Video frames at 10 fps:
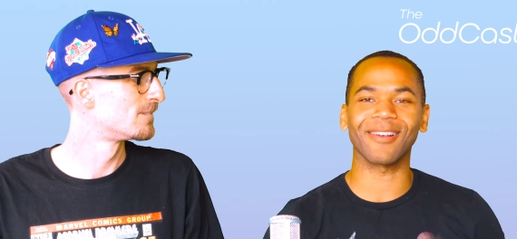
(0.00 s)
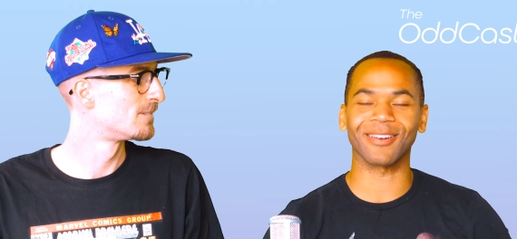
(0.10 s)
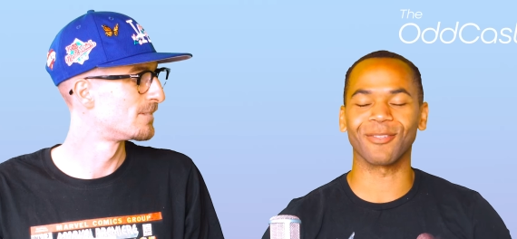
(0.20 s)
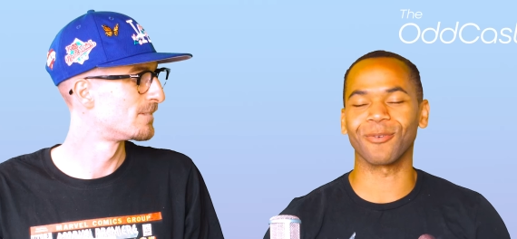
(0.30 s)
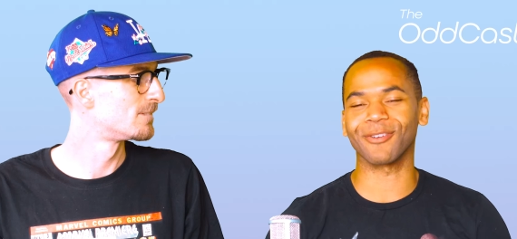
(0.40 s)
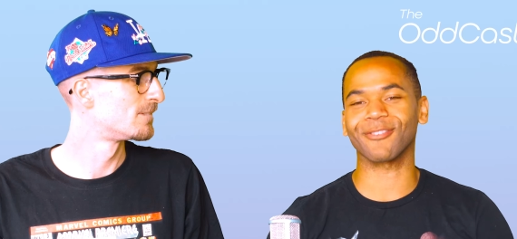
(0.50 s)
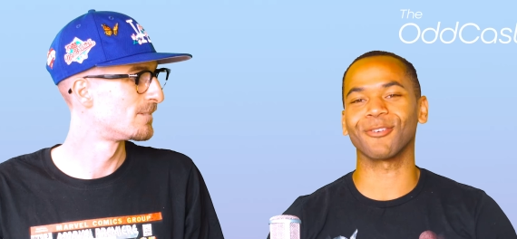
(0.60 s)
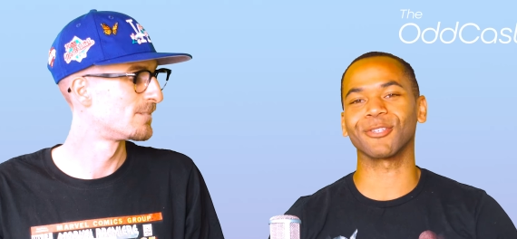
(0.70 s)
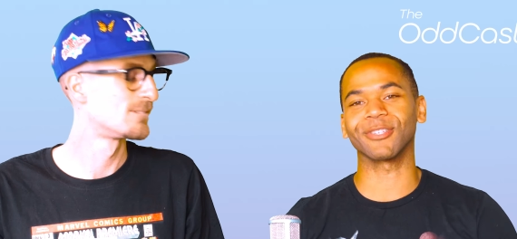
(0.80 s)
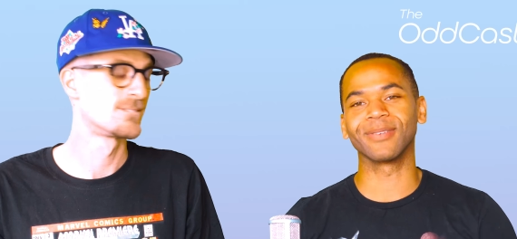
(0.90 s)
Speaker 1: Falcon and the Winter
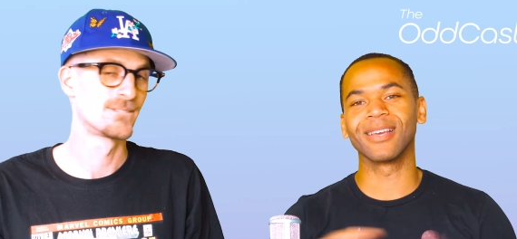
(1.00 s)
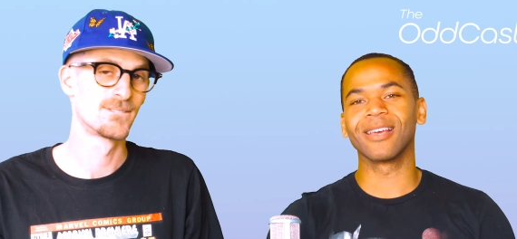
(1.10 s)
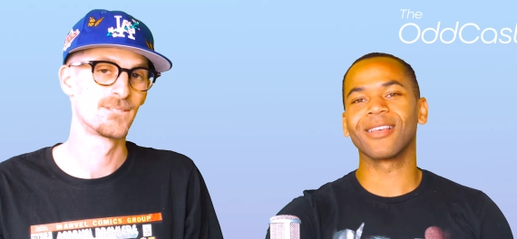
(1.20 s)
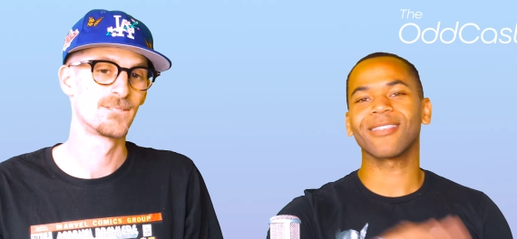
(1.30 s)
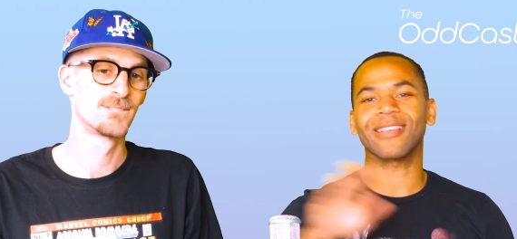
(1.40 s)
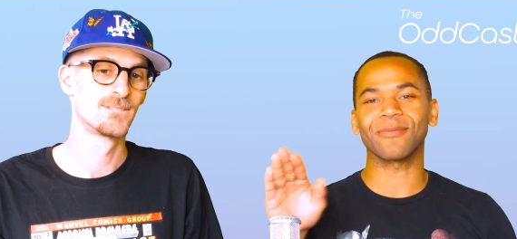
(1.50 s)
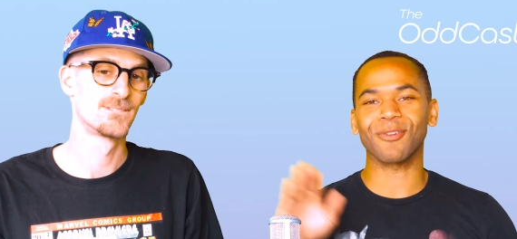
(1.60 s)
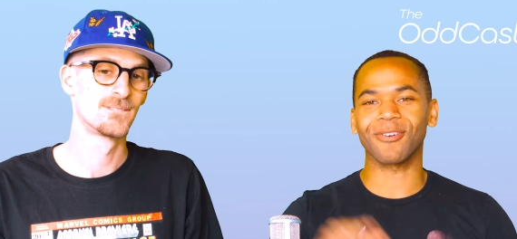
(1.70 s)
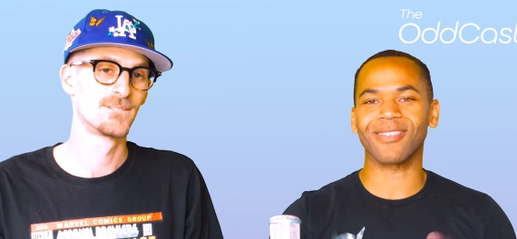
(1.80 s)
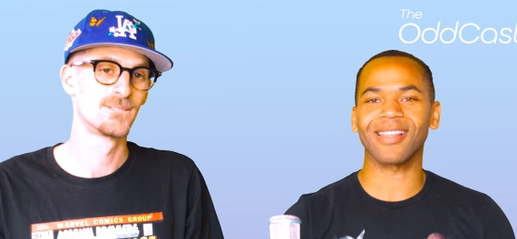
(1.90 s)
Soldier, skip
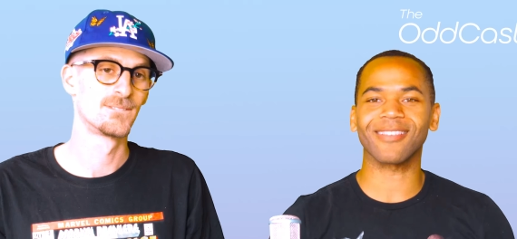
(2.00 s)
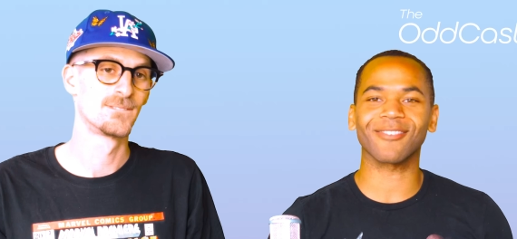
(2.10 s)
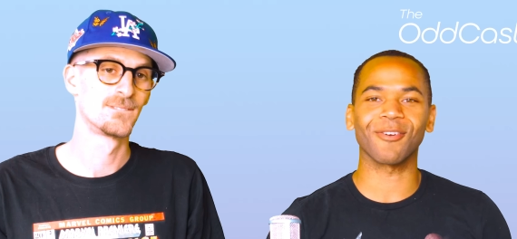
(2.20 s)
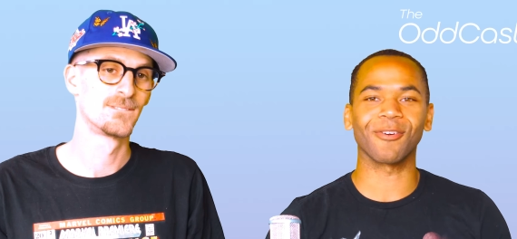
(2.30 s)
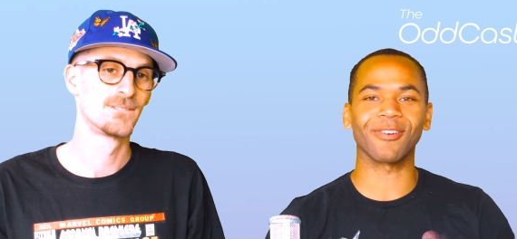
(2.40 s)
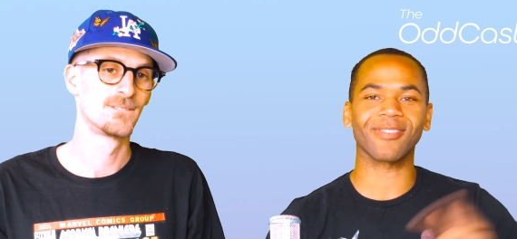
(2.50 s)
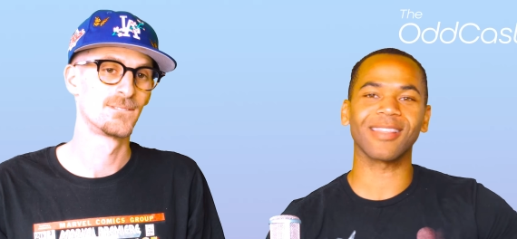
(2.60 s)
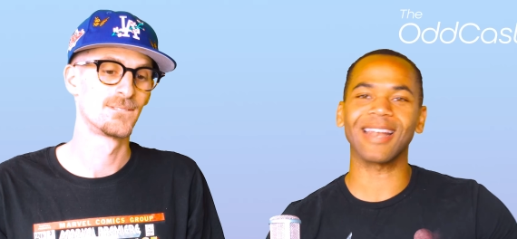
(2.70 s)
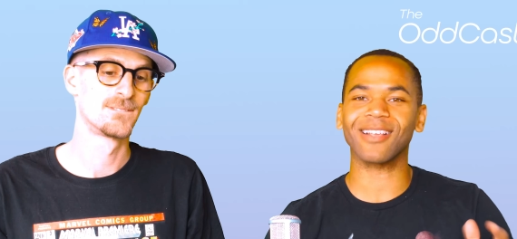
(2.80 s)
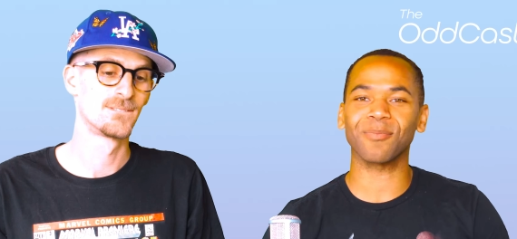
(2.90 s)
towards this, towards the
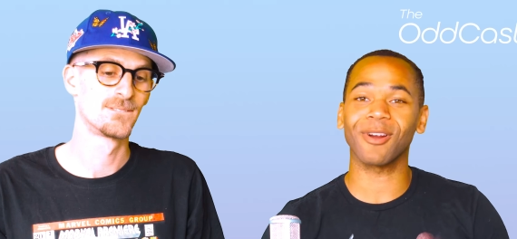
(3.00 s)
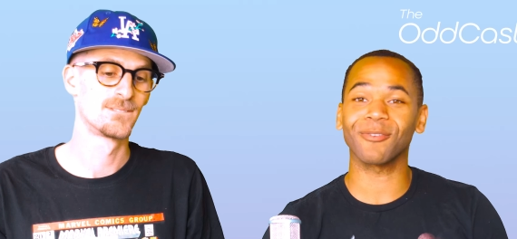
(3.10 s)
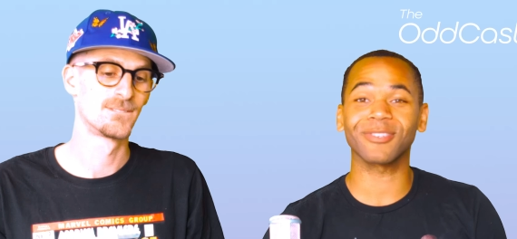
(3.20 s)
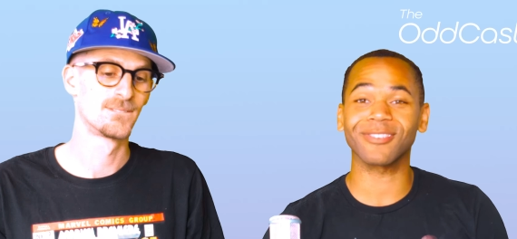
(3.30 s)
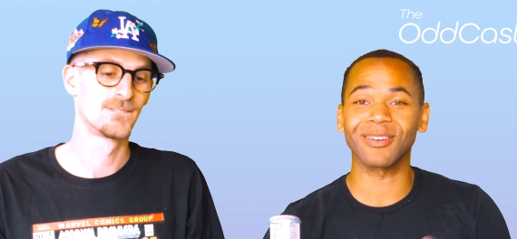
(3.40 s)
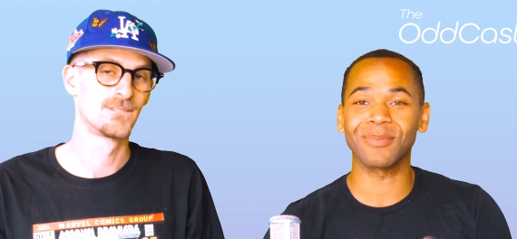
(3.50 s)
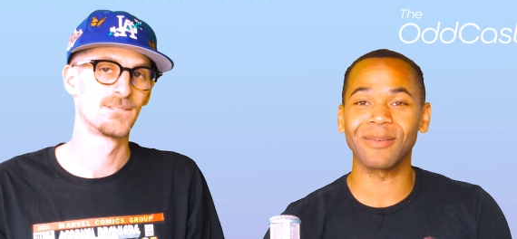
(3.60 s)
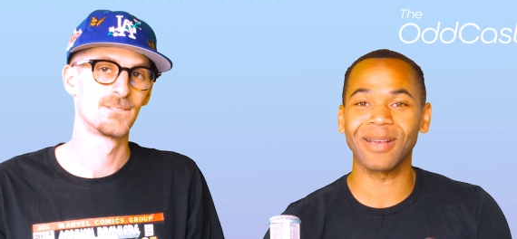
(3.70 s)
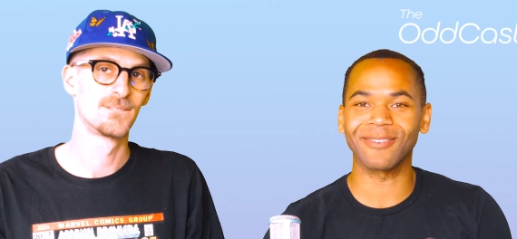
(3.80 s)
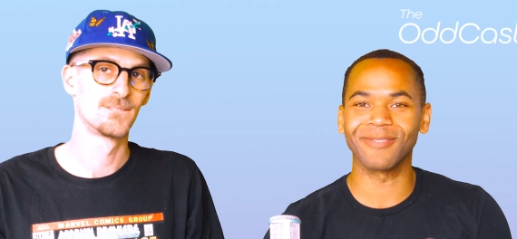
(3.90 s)
next part, which is going to be
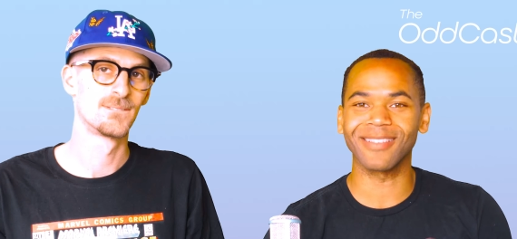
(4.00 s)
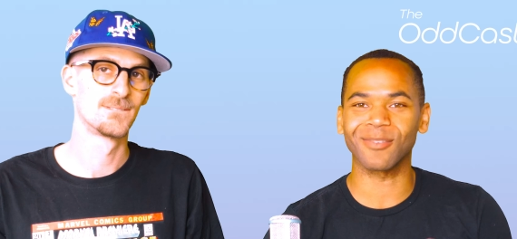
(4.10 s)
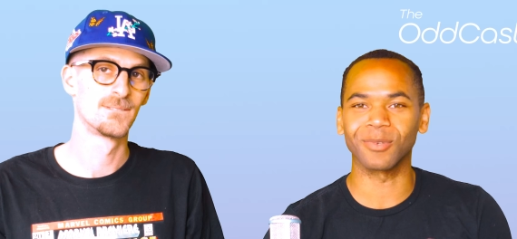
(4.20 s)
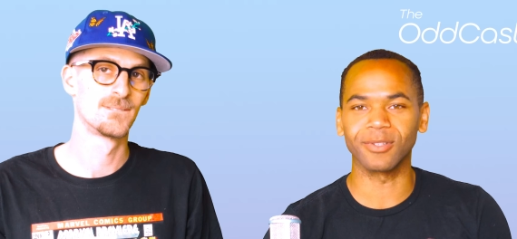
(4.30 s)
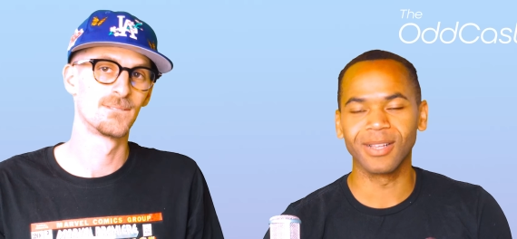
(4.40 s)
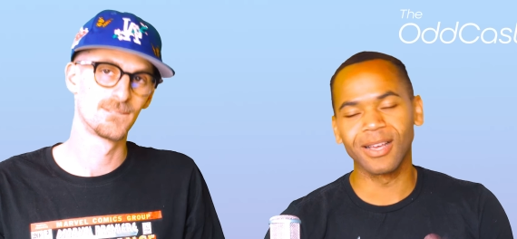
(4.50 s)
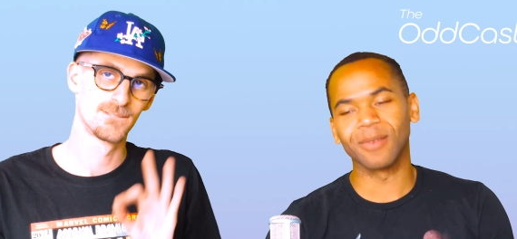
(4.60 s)
about Invincible.